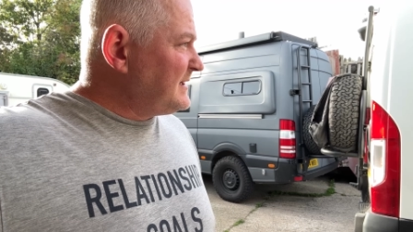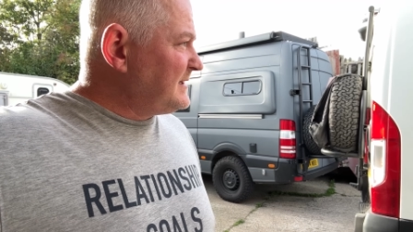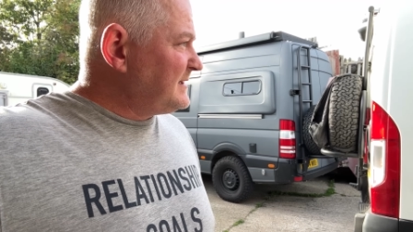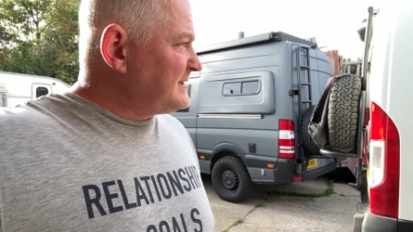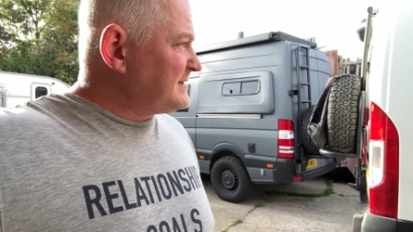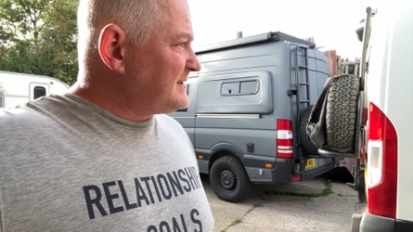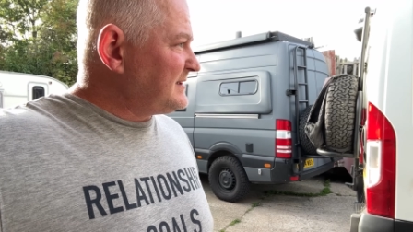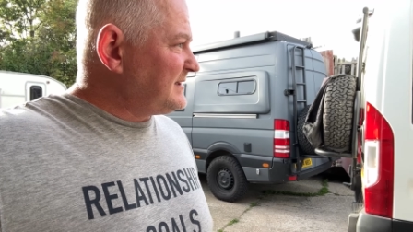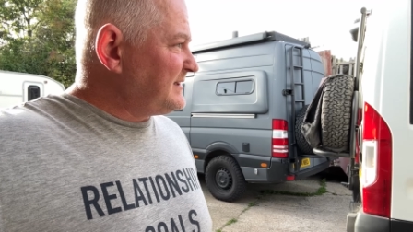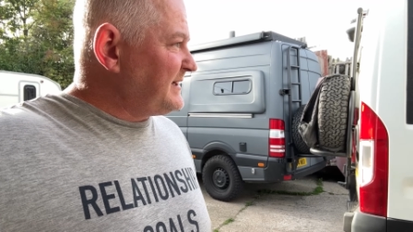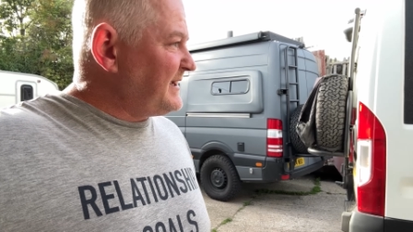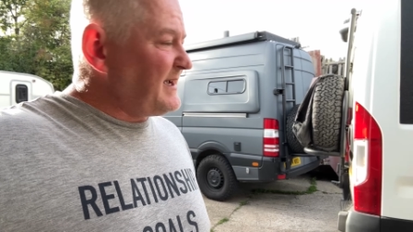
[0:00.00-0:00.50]

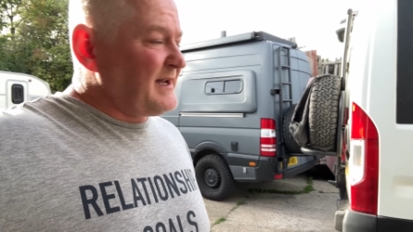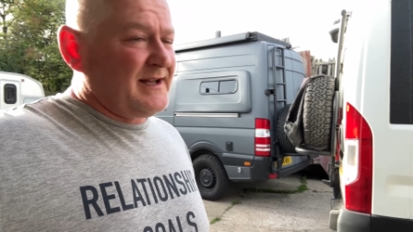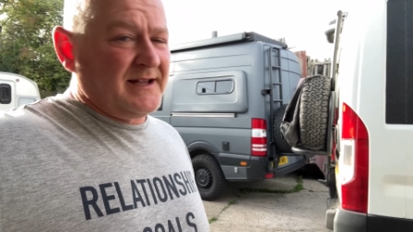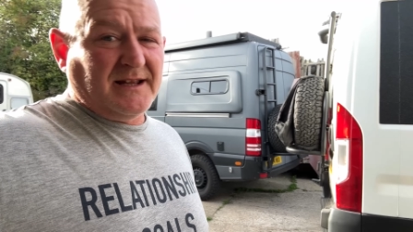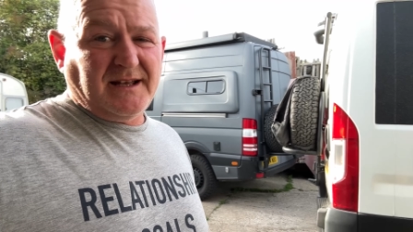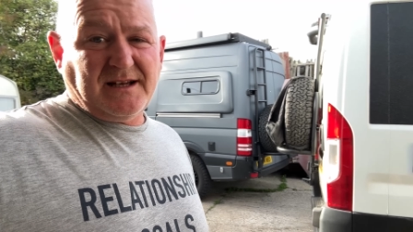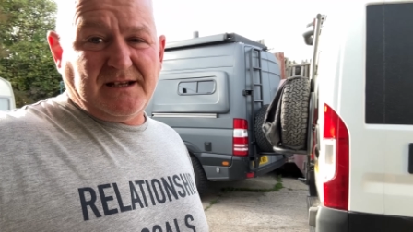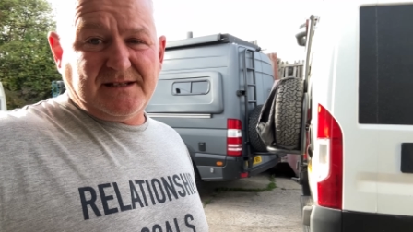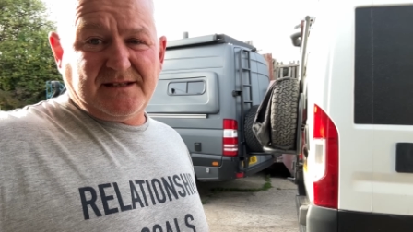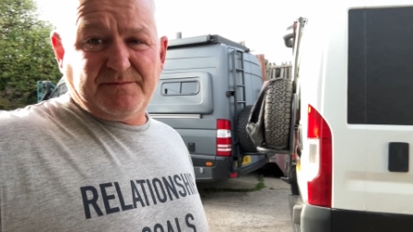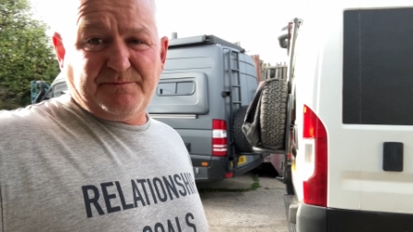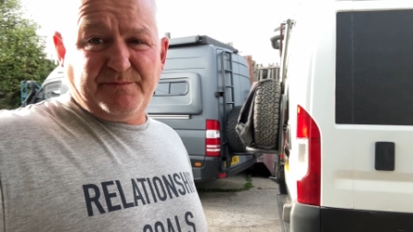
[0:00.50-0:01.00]
So yeah,
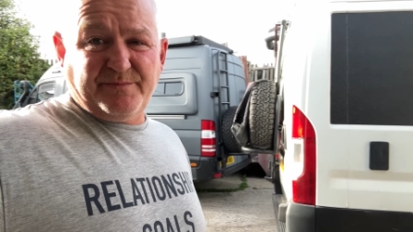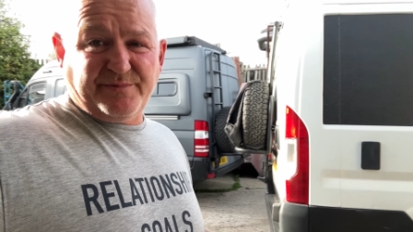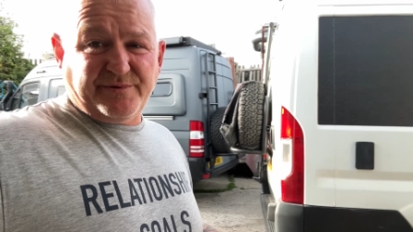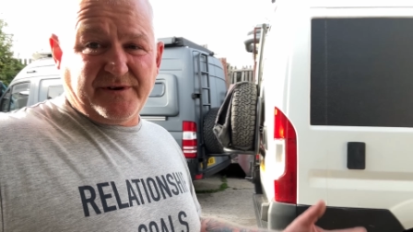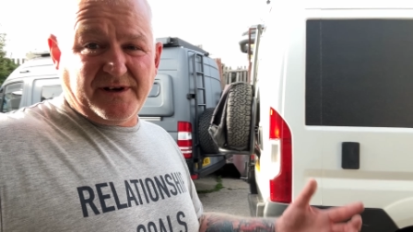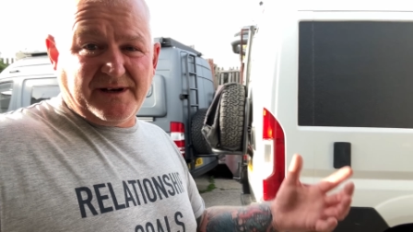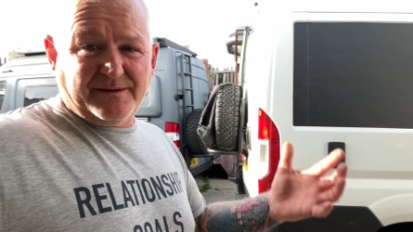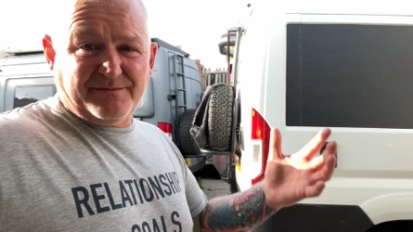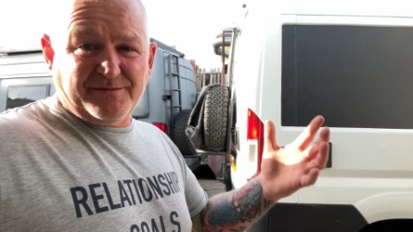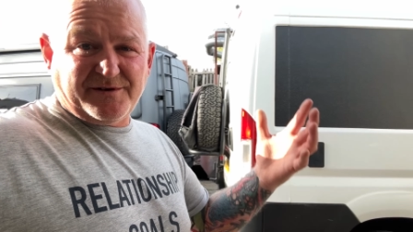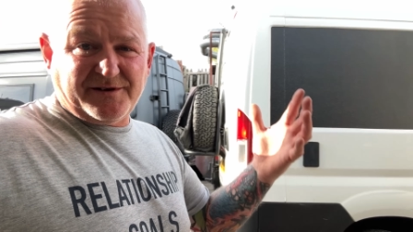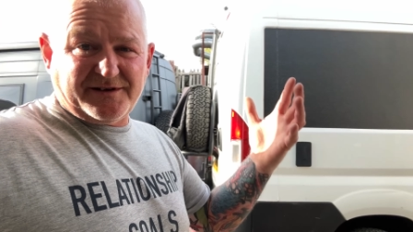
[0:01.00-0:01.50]
that's
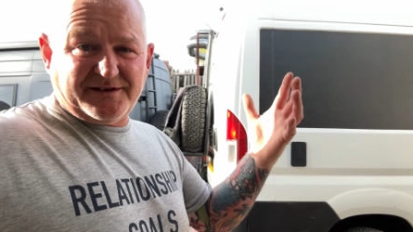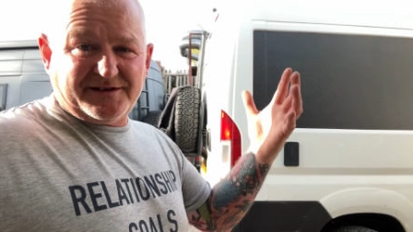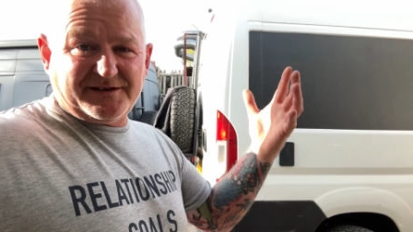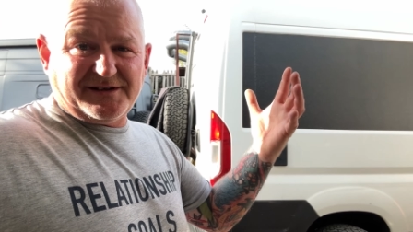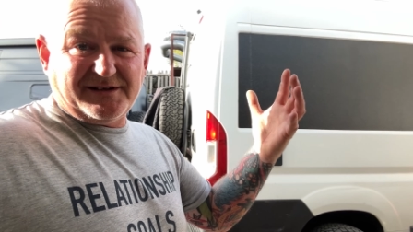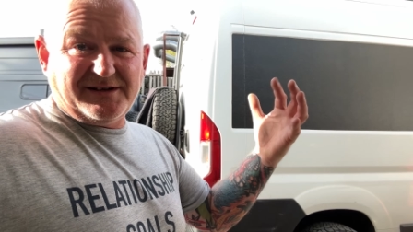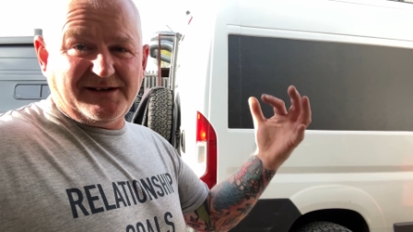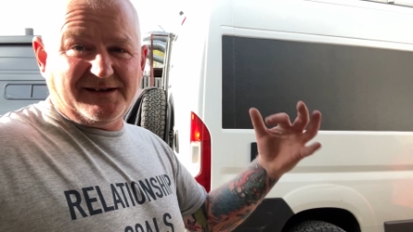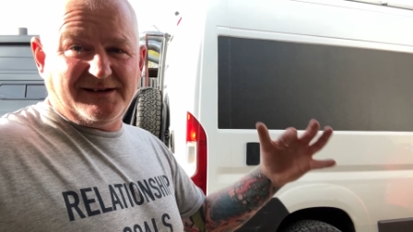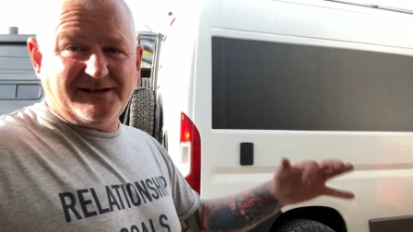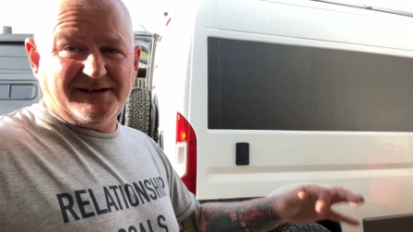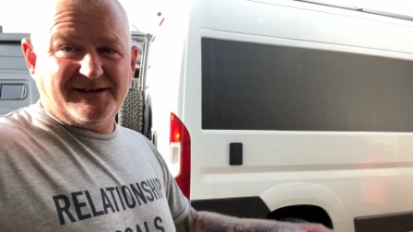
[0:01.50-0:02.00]
pretty much
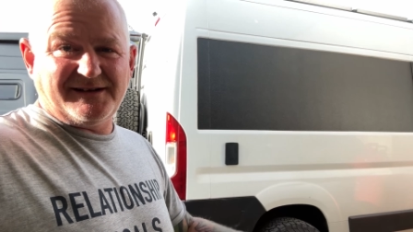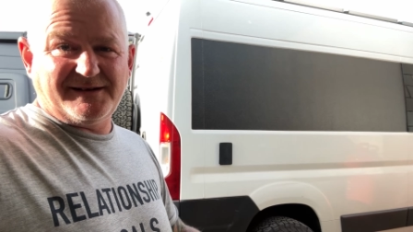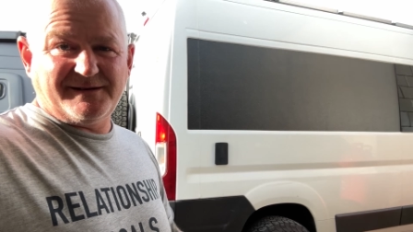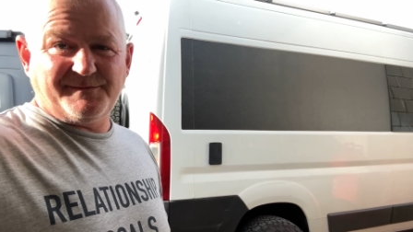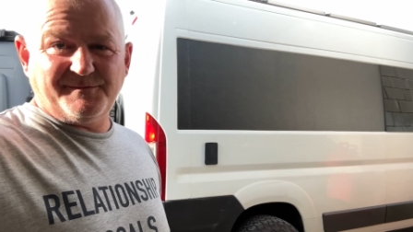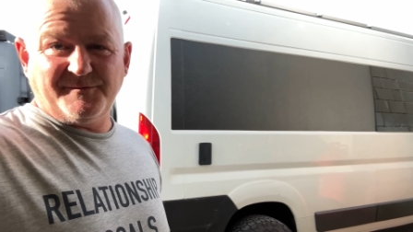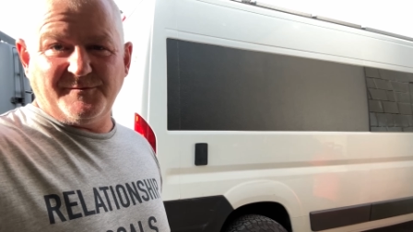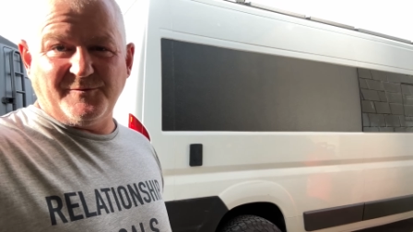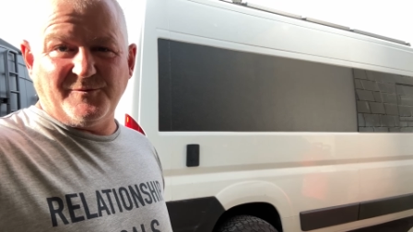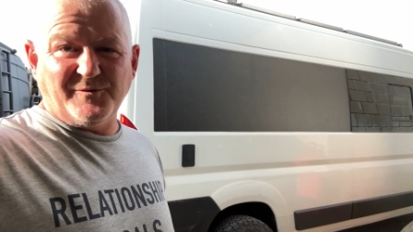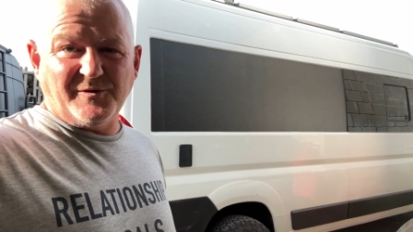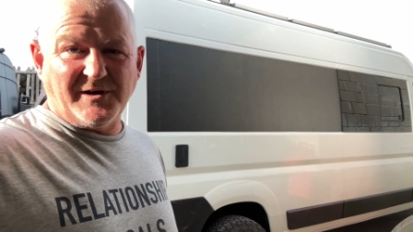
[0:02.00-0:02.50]

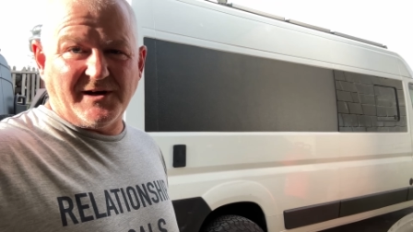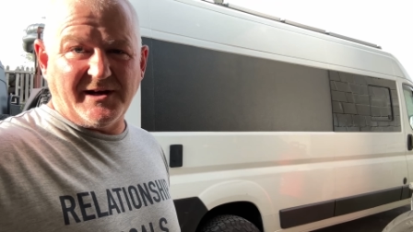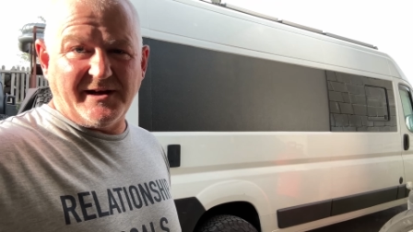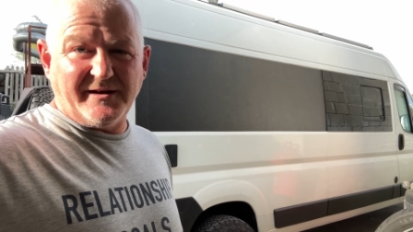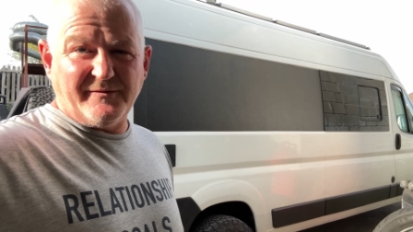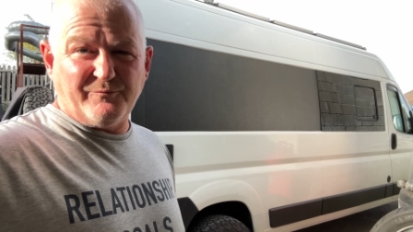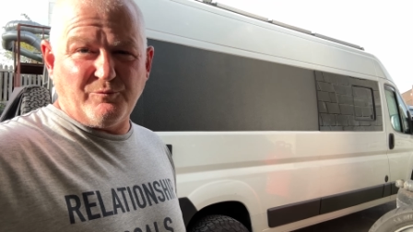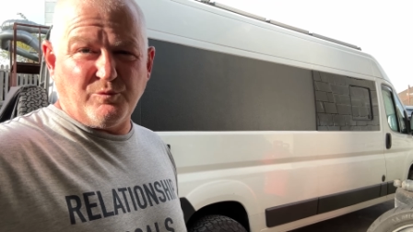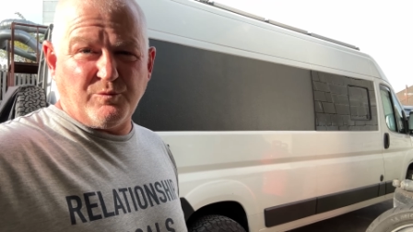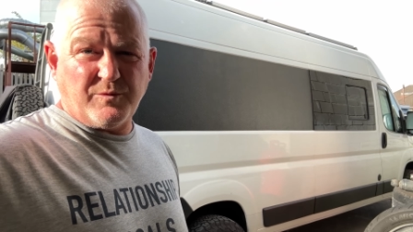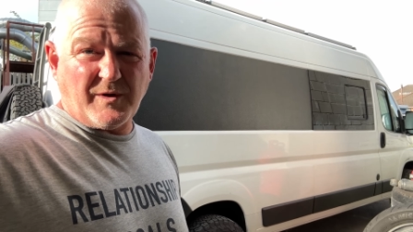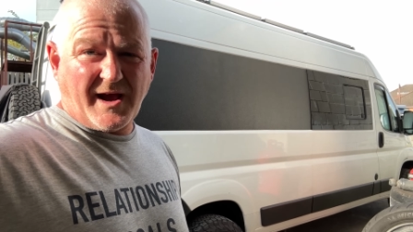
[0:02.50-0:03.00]
what
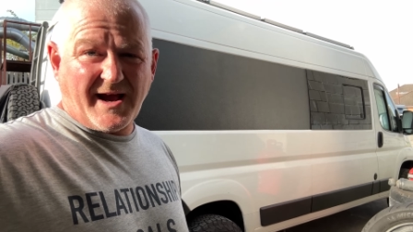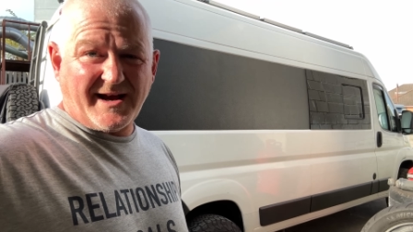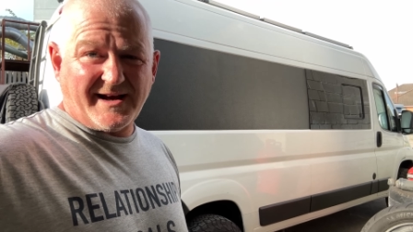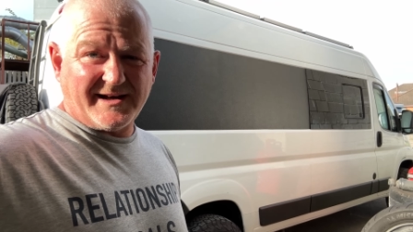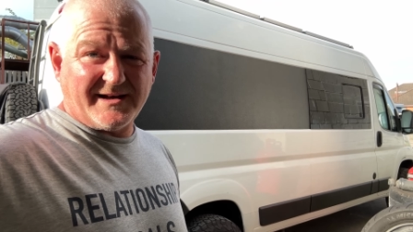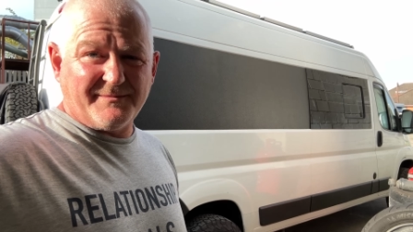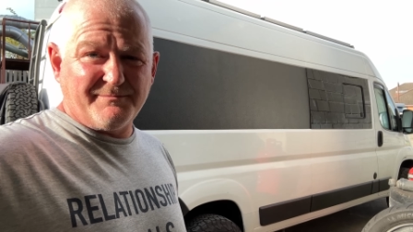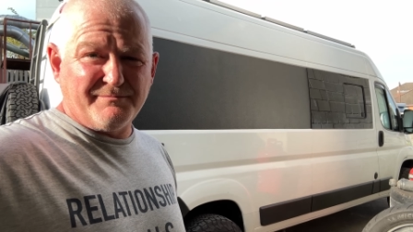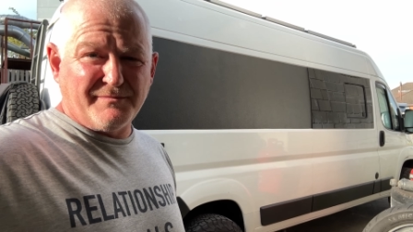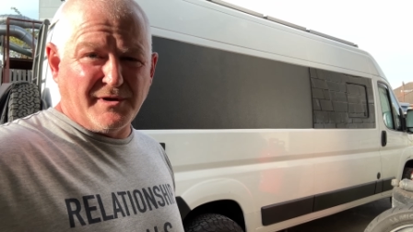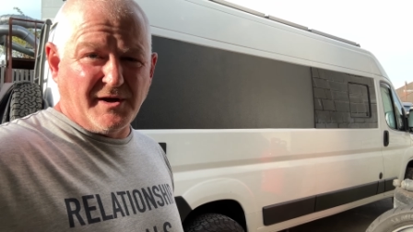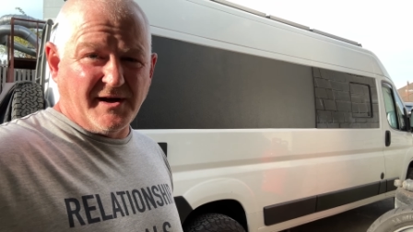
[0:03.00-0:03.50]
I had
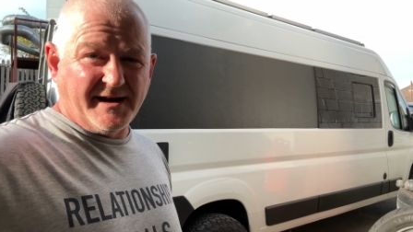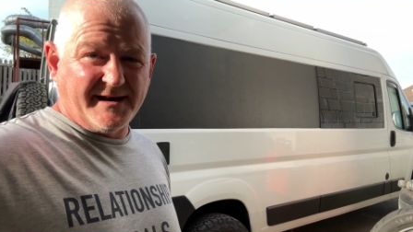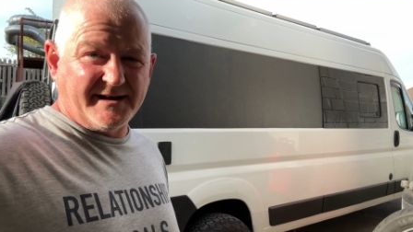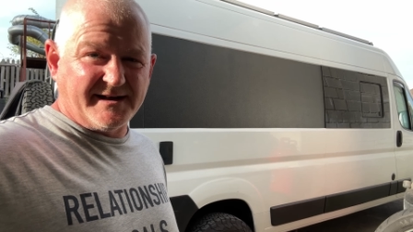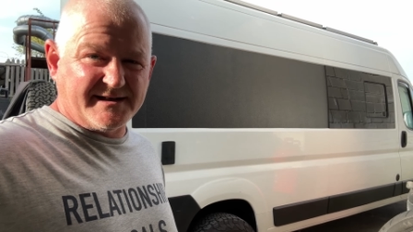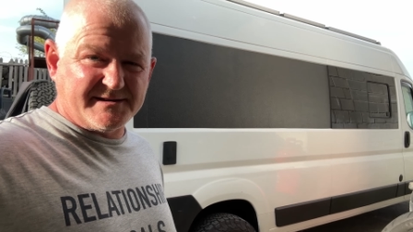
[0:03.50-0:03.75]
in mind.